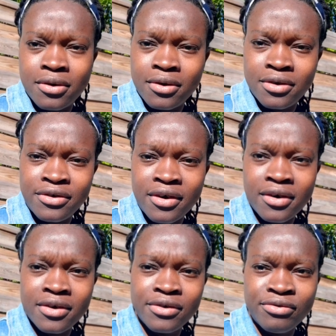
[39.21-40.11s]
This struggle
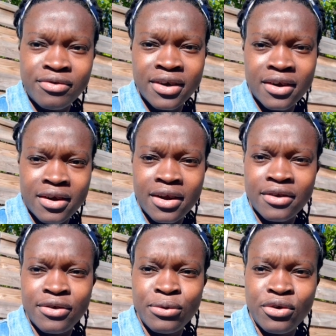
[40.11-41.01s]
is real in this
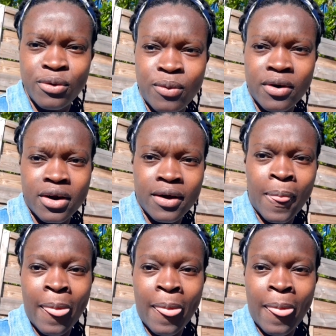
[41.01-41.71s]
YouTube world.